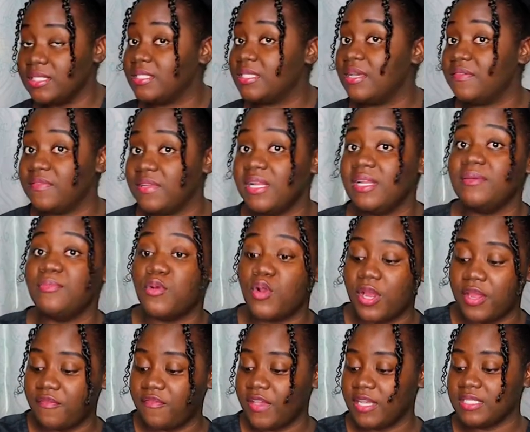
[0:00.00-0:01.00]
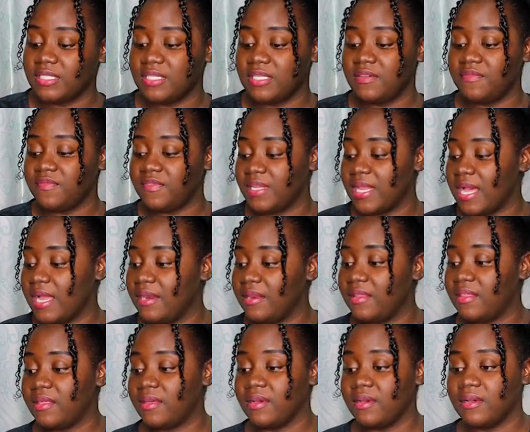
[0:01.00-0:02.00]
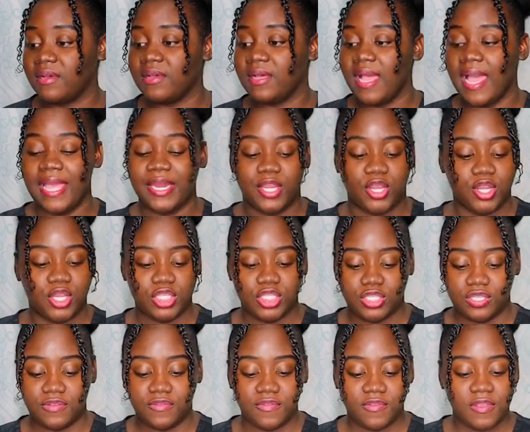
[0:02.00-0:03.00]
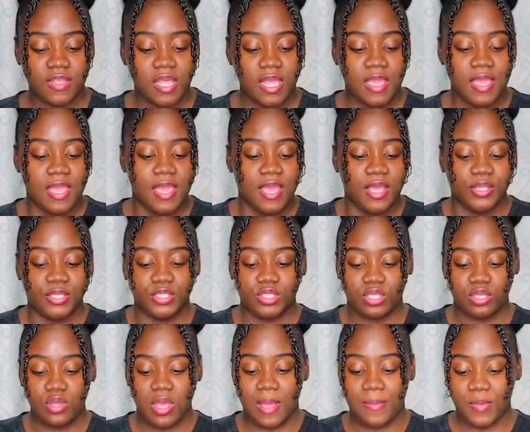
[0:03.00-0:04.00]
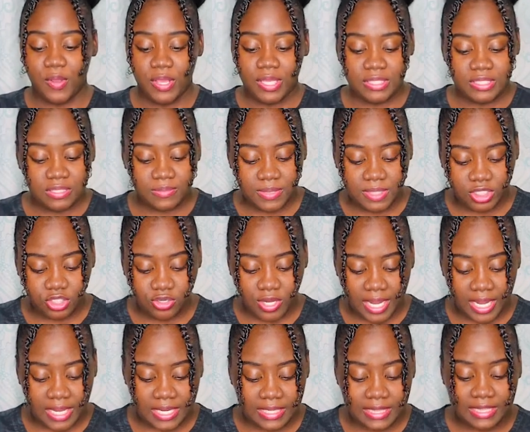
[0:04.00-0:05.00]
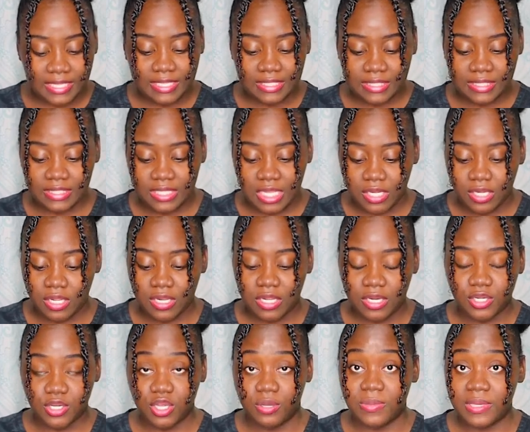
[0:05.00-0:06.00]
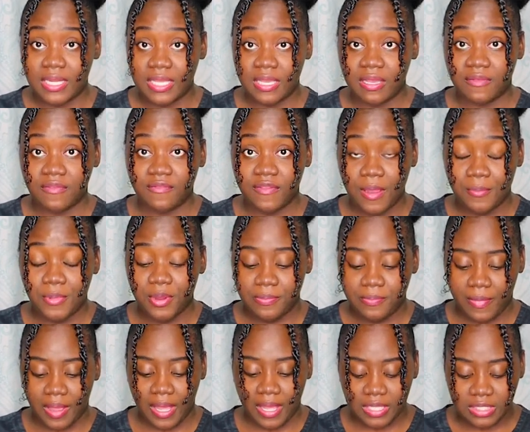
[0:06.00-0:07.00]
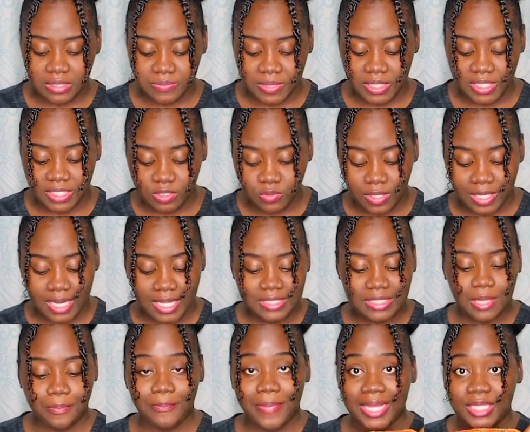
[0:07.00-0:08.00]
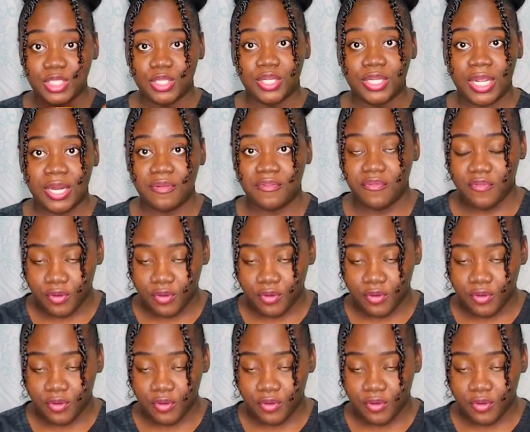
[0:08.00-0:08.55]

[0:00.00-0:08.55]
it's definitely more effective than the handkerchief so i'm going to be trying this is another double layer fabric mask but this one has a pattern at the